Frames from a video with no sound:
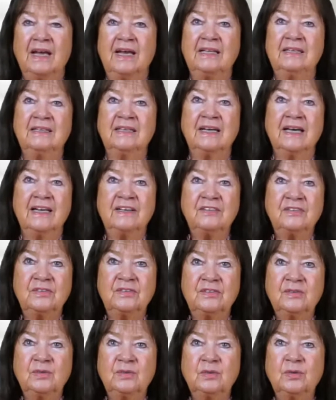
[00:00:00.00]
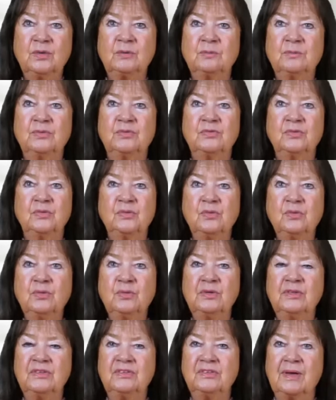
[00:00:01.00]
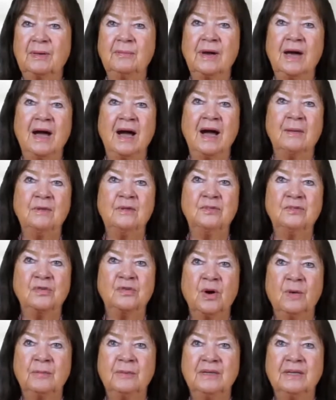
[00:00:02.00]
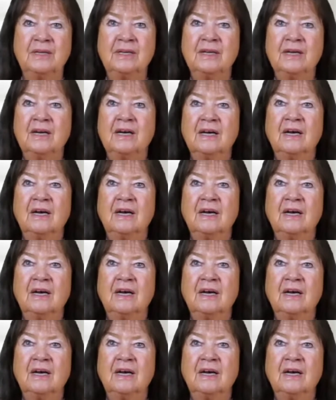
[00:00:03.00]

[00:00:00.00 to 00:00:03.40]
and the rest could pursue some harmless hobby